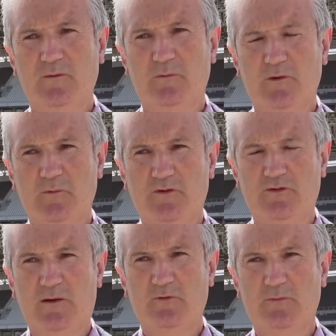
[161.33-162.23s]
we won the
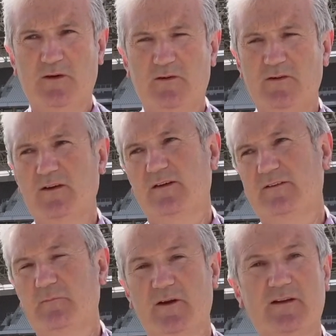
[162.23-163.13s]
Munster Championship here
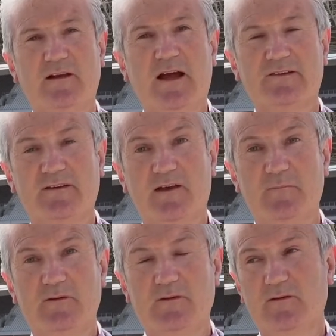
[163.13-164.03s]
against Limerick in the last
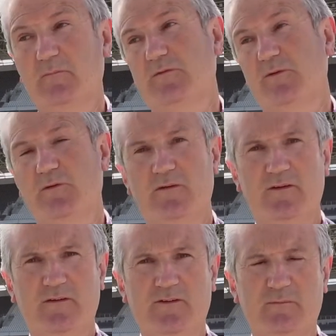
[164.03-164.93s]
game and before
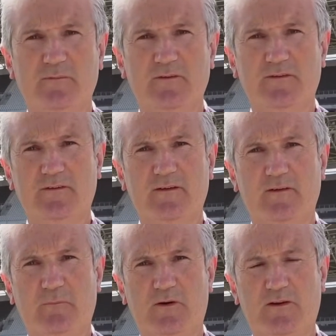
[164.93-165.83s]
the, this, this
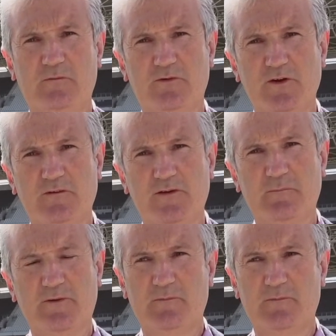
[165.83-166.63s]
uh, was redeveloped.